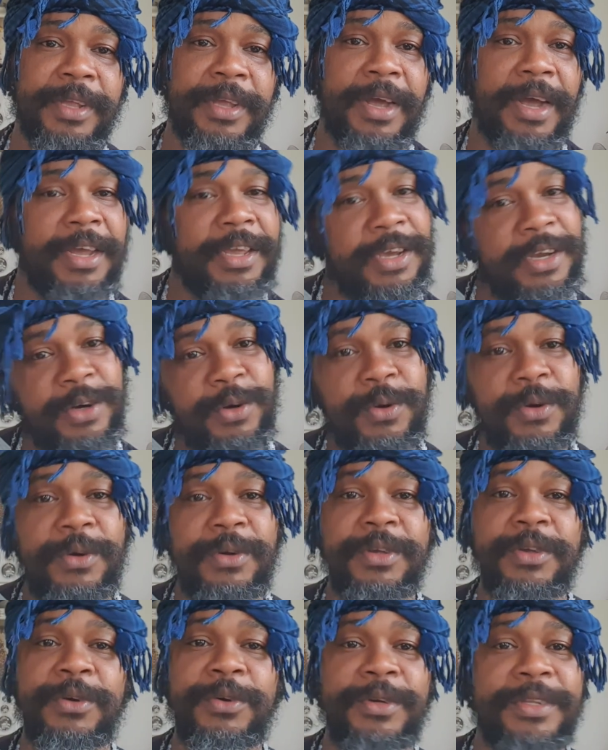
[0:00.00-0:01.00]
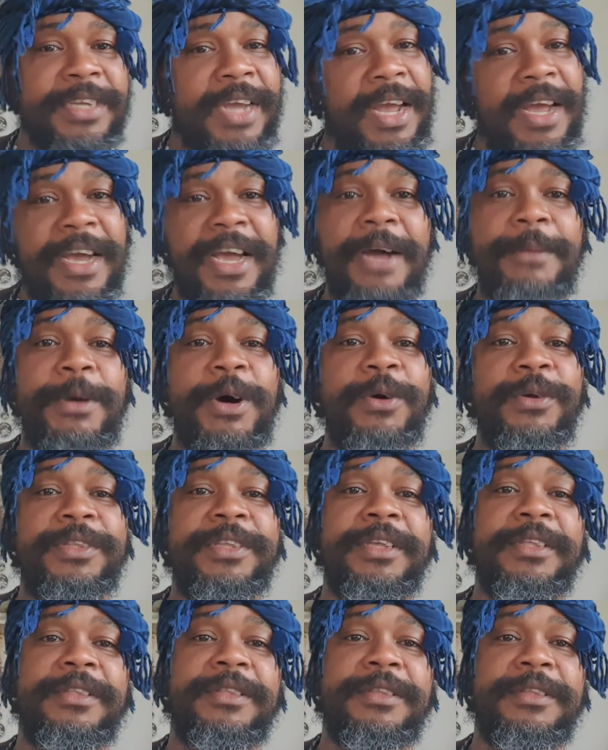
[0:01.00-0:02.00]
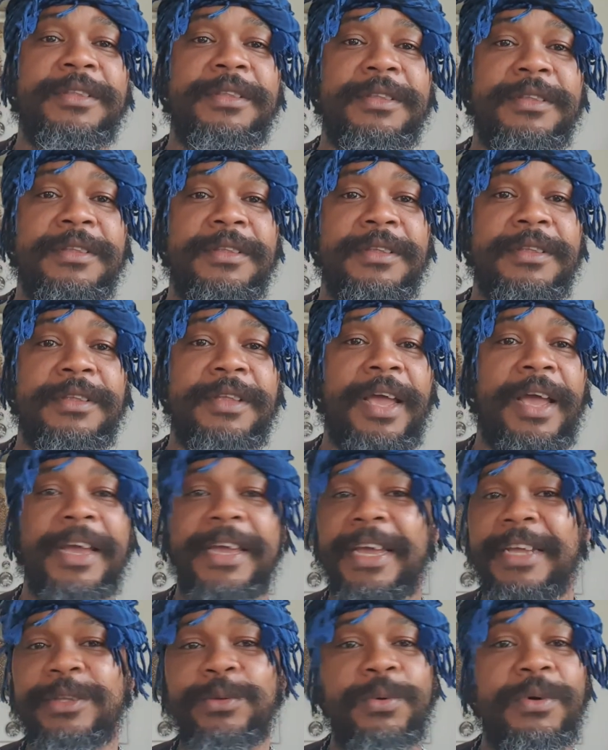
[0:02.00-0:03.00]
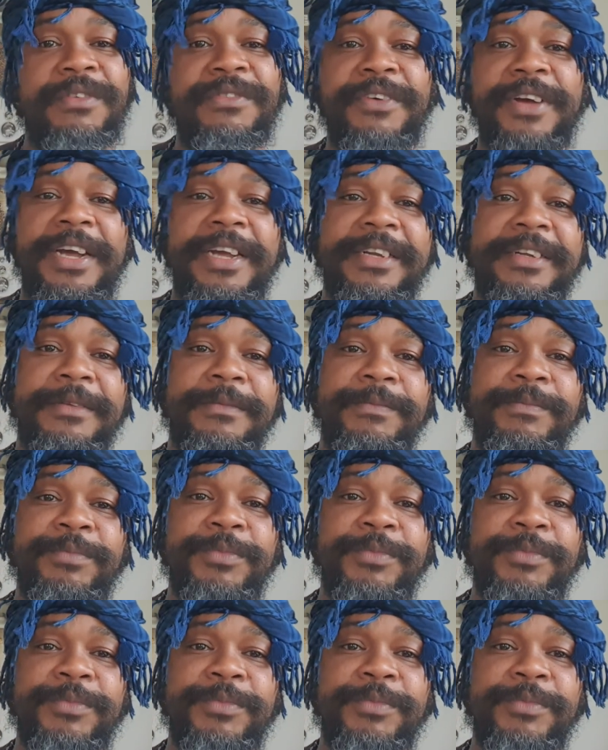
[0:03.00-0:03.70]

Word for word: And you know, you know, talk about it and get over it.